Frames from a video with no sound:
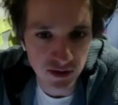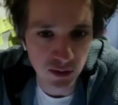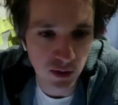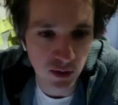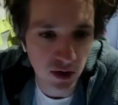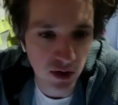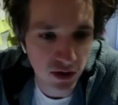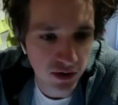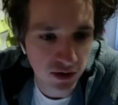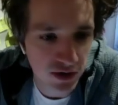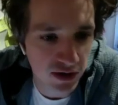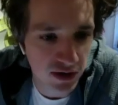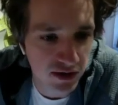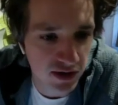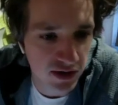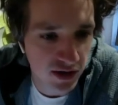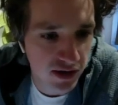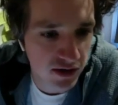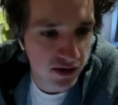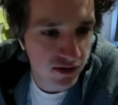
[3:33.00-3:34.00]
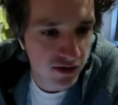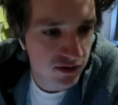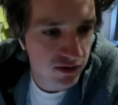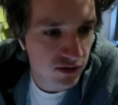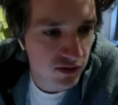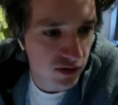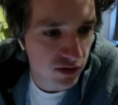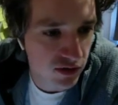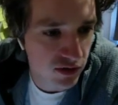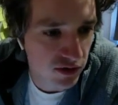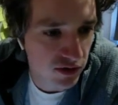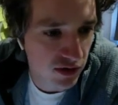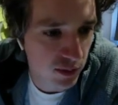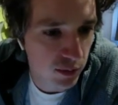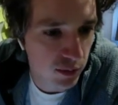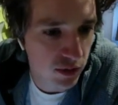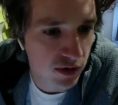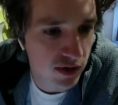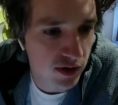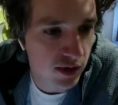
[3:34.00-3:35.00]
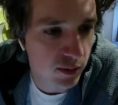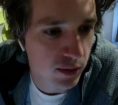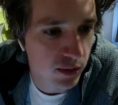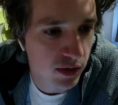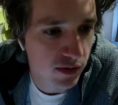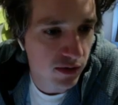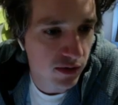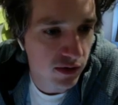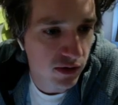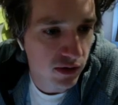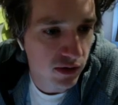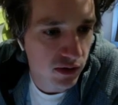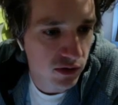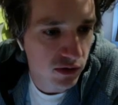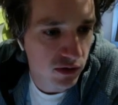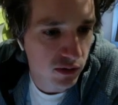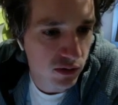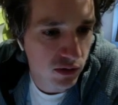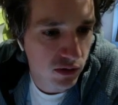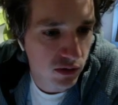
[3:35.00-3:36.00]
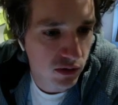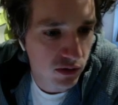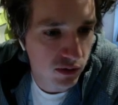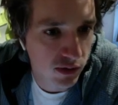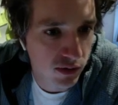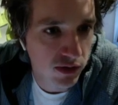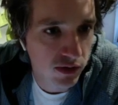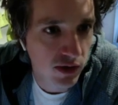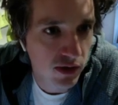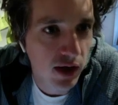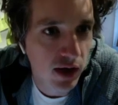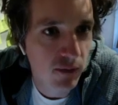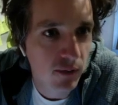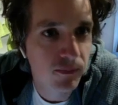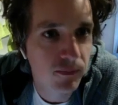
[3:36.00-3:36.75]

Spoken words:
if you want, and talk separately about it. Should we do that?